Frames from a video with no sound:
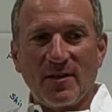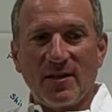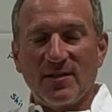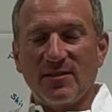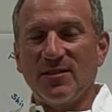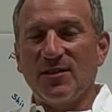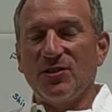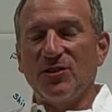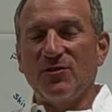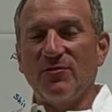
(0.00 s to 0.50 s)

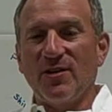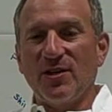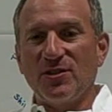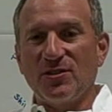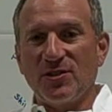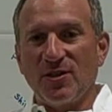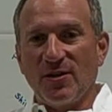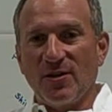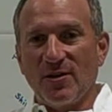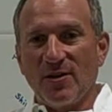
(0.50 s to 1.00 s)
it's such a great
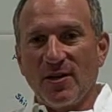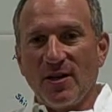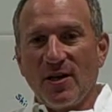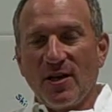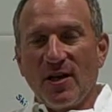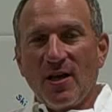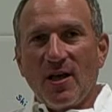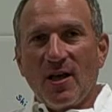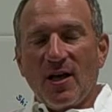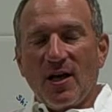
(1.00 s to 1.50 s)
shirt.
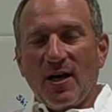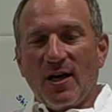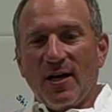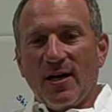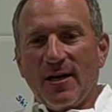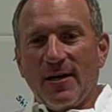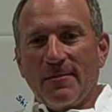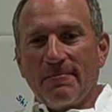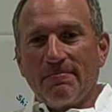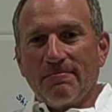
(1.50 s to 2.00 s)

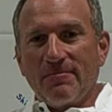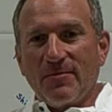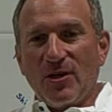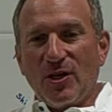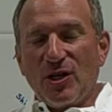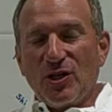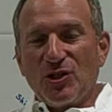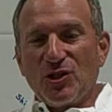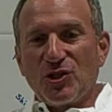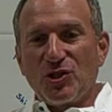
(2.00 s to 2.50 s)

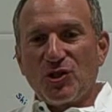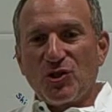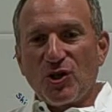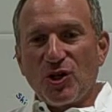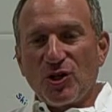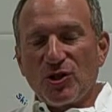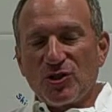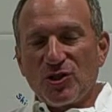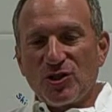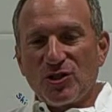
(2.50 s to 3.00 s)
In
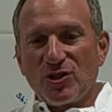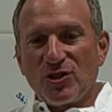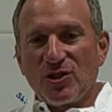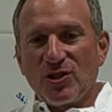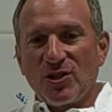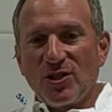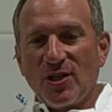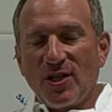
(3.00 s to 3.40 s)
shirts,